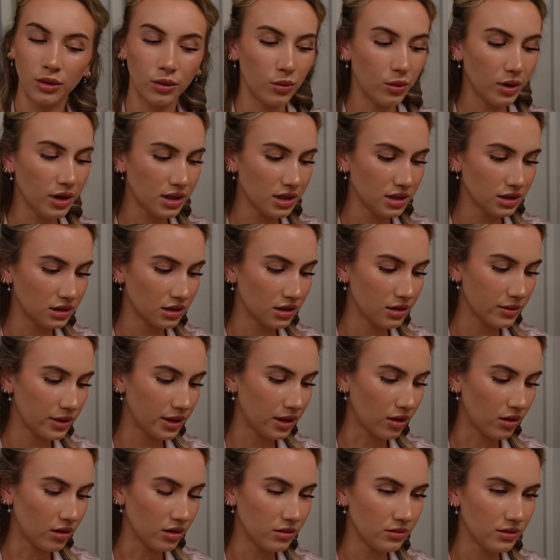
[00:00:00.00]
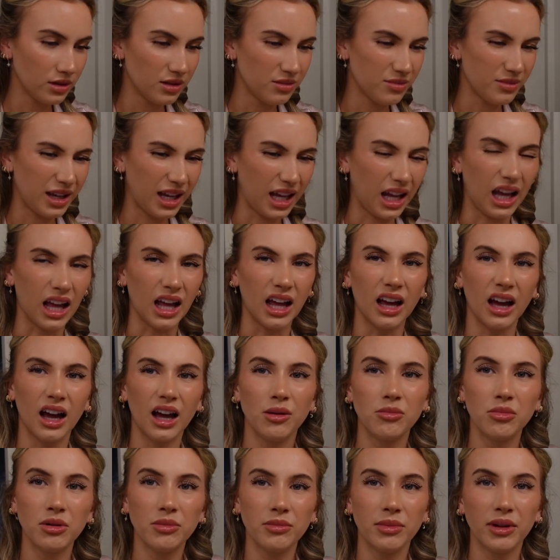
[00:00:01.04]
What is going on with me? I
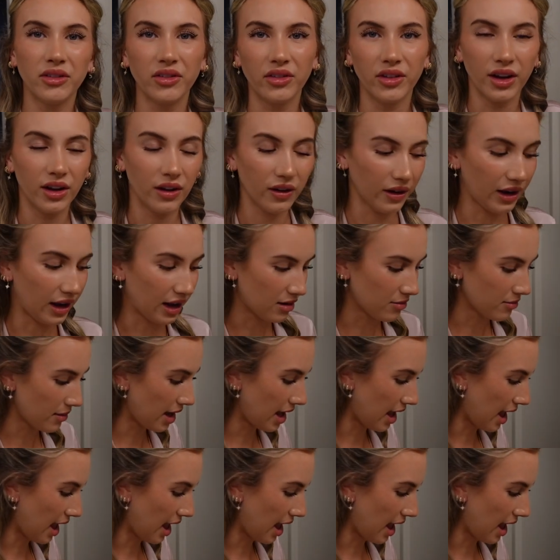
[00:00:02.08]
burned my finger and my